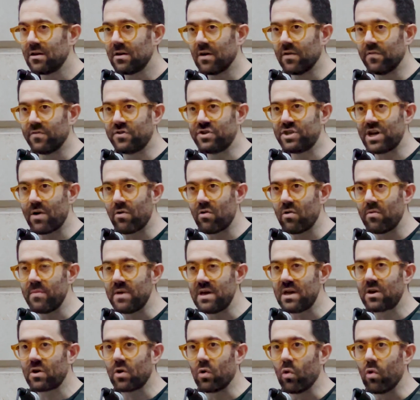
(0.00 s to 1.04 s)
of
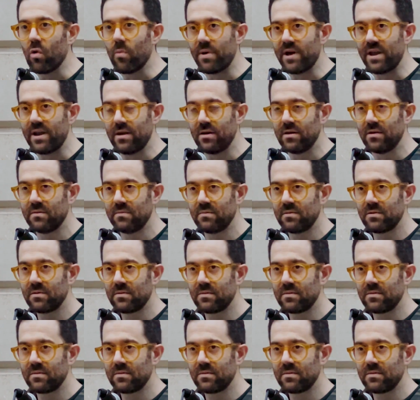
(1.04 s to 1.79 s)
Jeremy Corbyn.